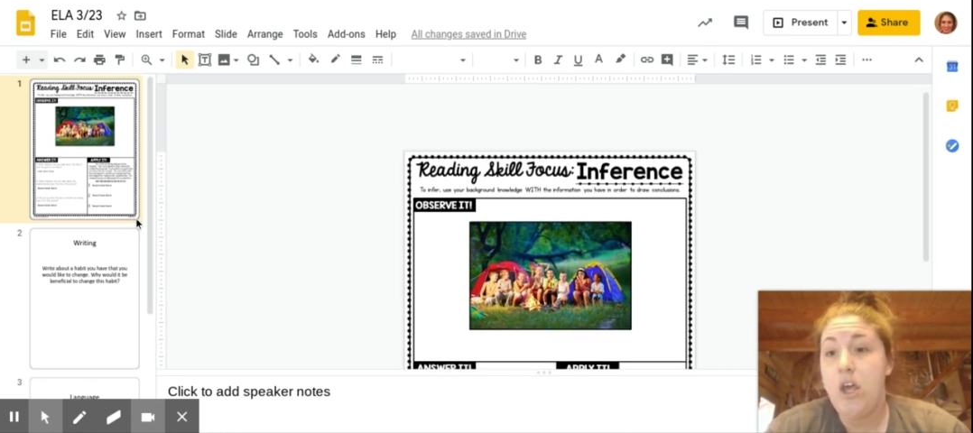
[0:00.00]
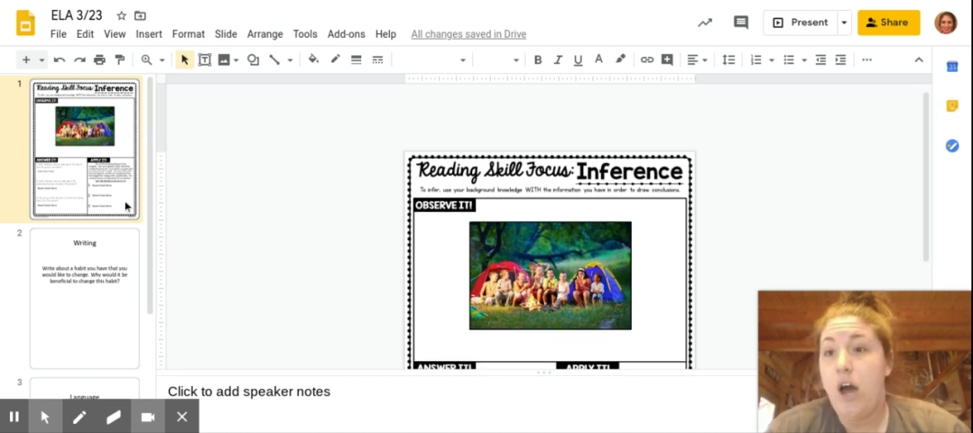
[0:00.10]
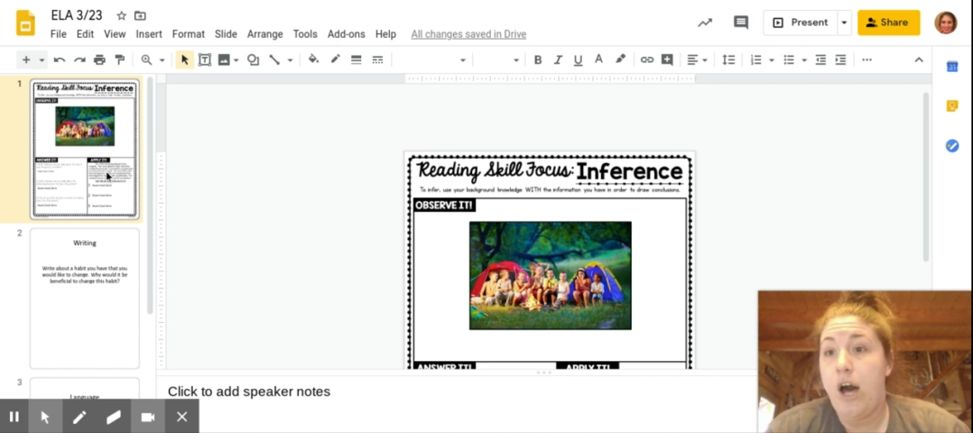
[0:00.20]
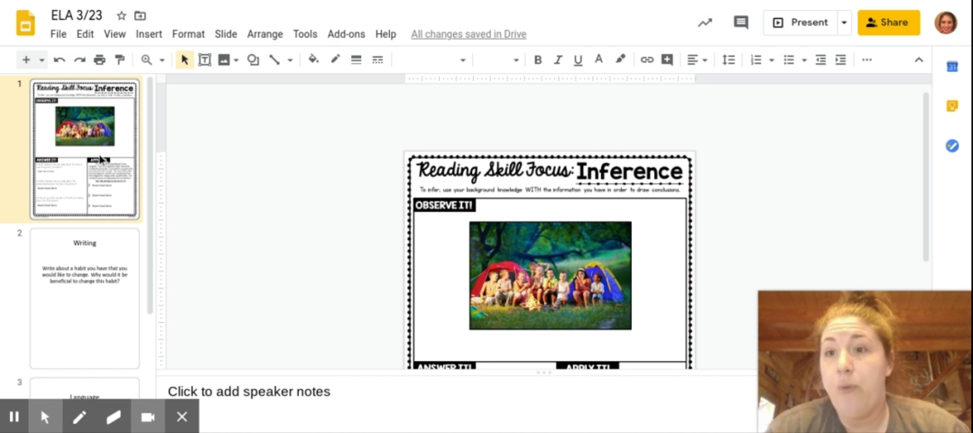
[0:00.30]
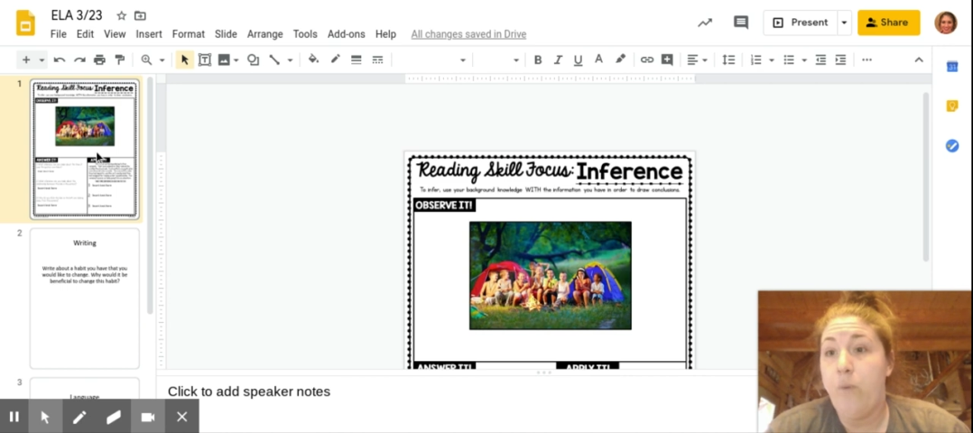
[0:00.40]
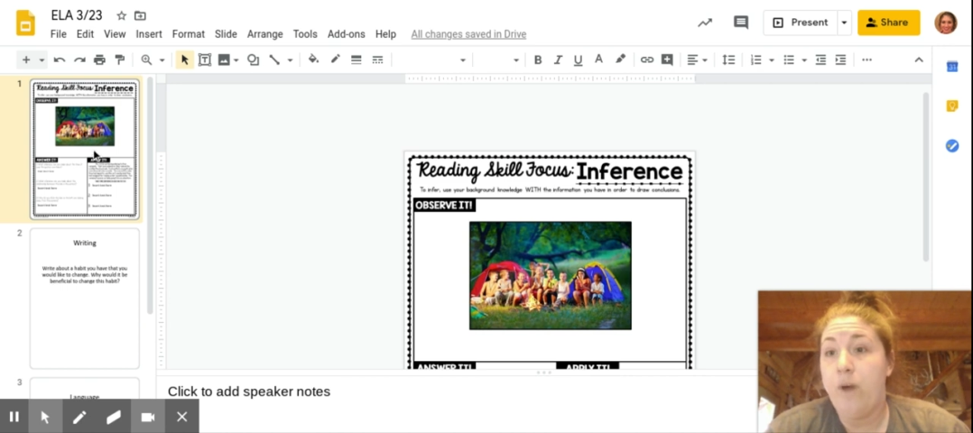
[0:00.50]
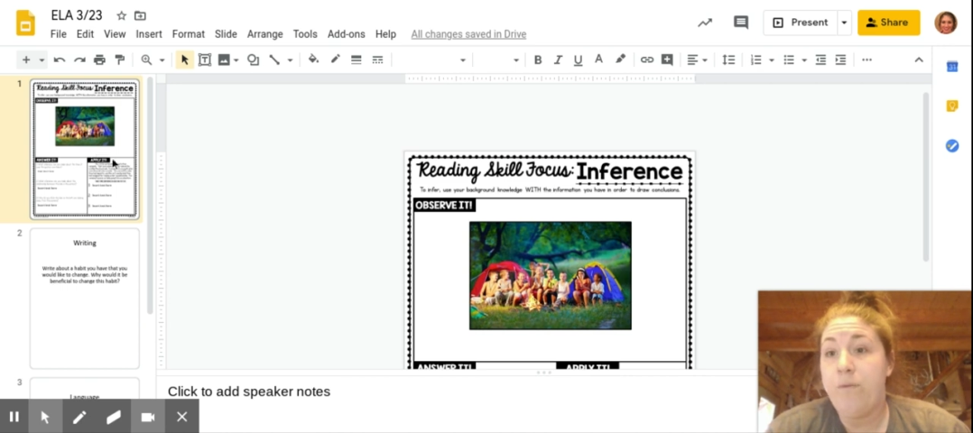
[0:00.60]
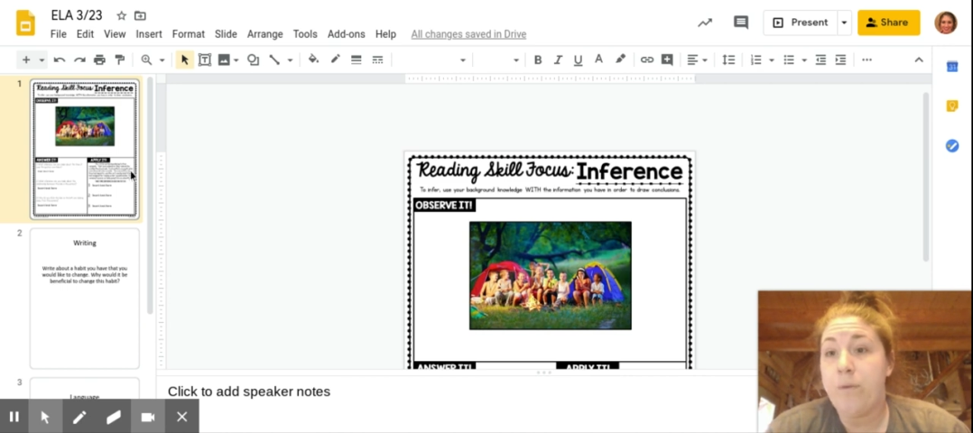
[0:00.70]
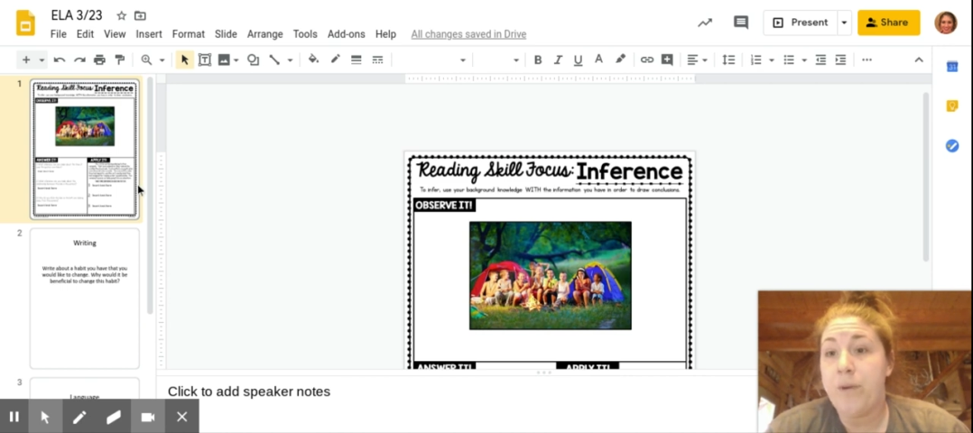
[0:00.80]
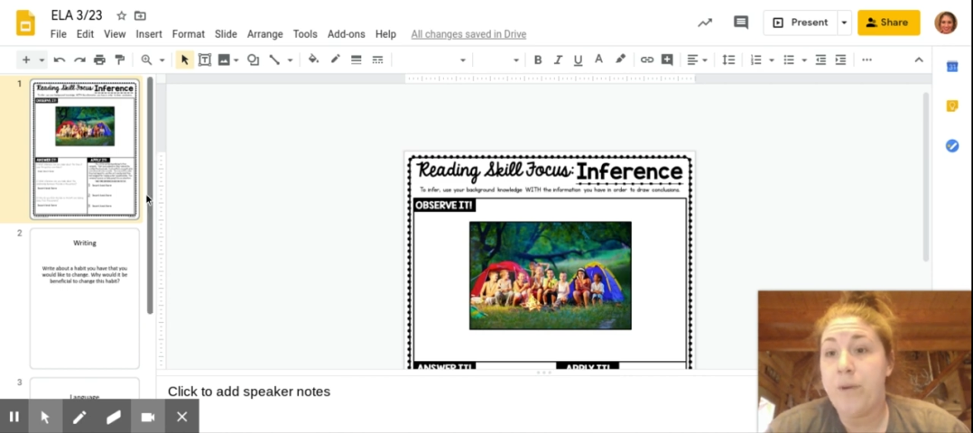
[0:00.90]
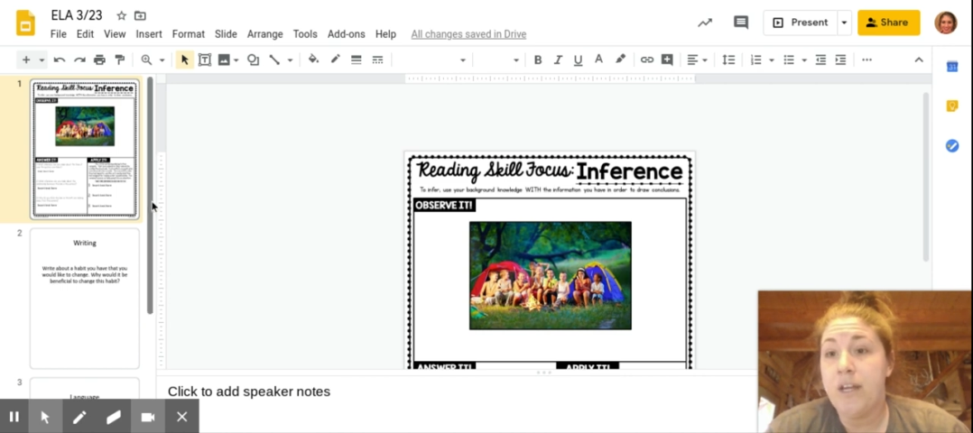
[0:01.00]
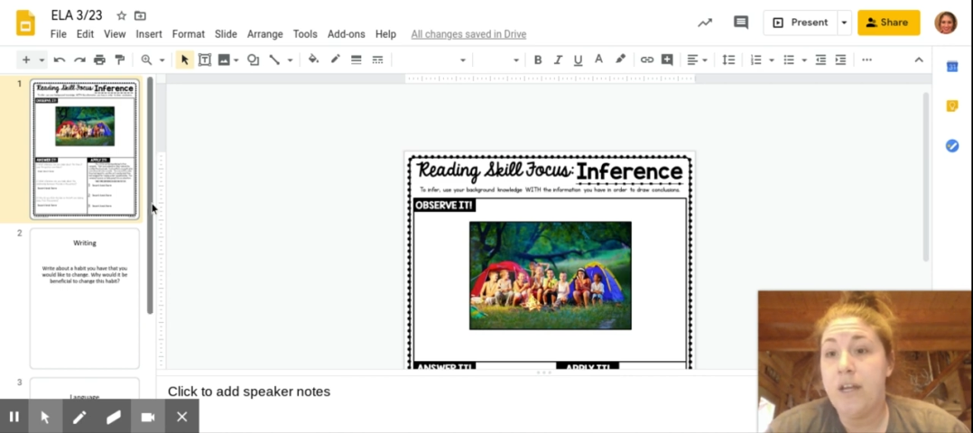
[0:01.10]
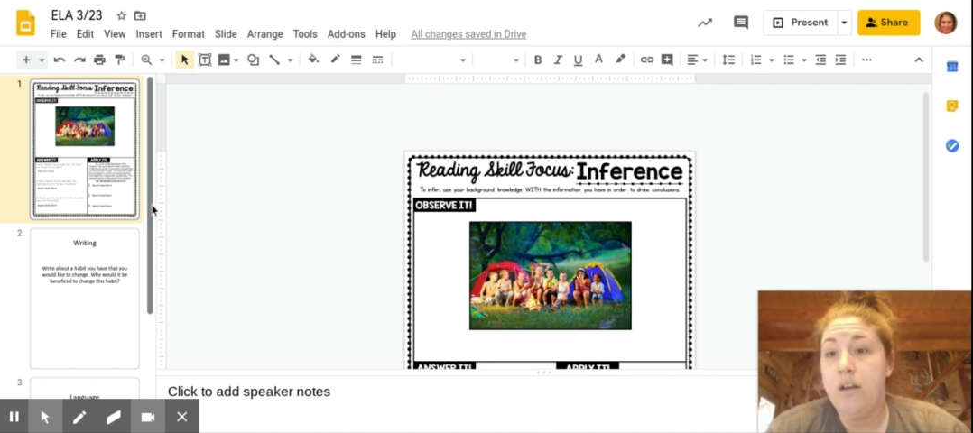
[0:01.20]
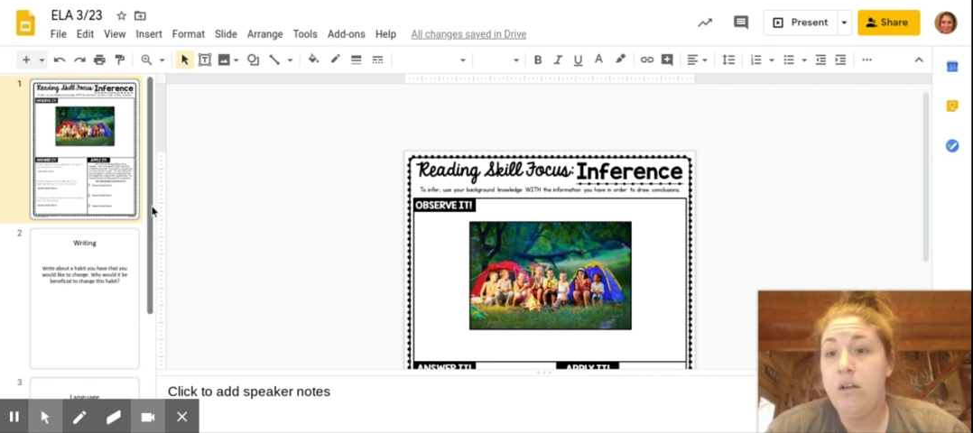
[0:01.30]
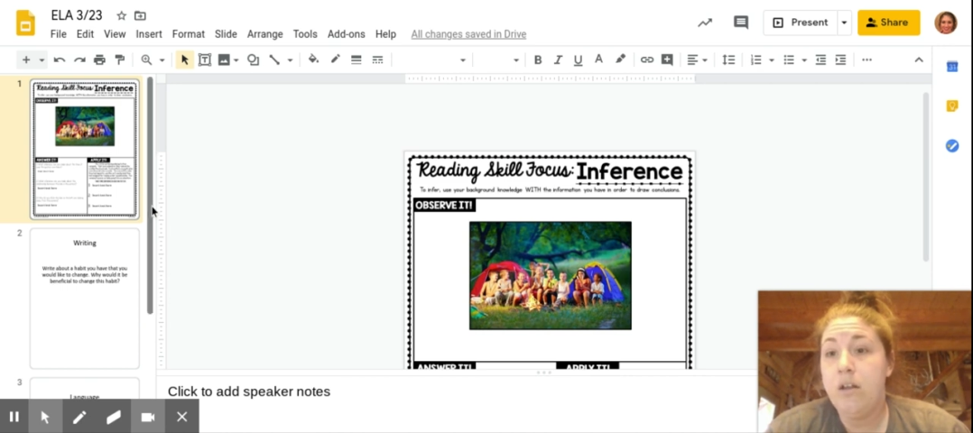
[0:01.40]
one for reading,